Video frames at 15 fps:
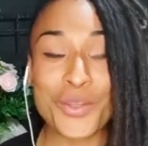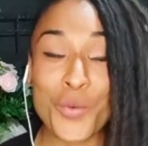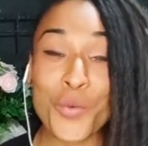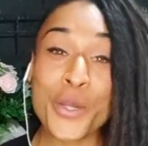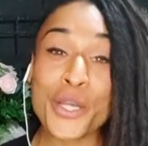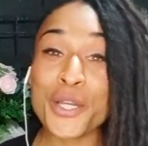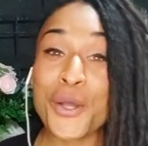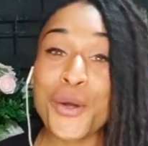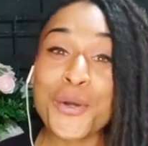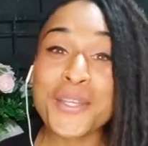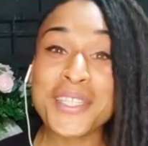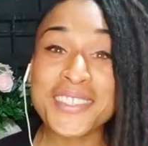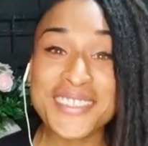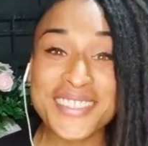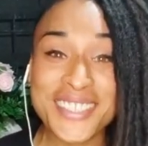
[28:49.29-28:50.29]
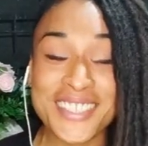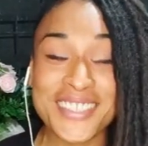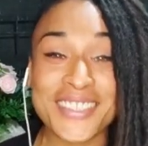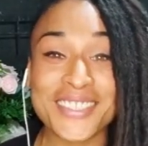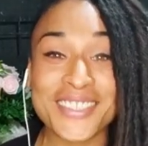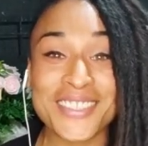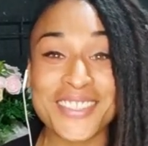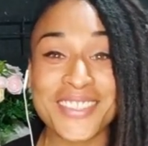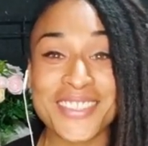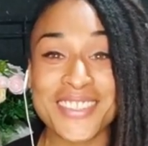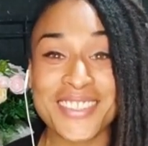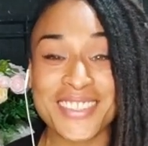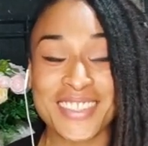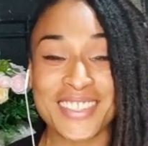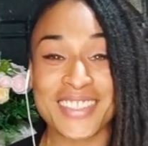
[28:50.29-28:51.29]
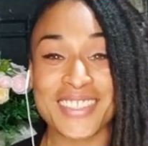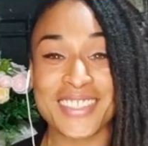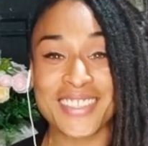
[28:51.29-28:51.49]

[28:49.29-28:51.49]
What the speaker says: were going to the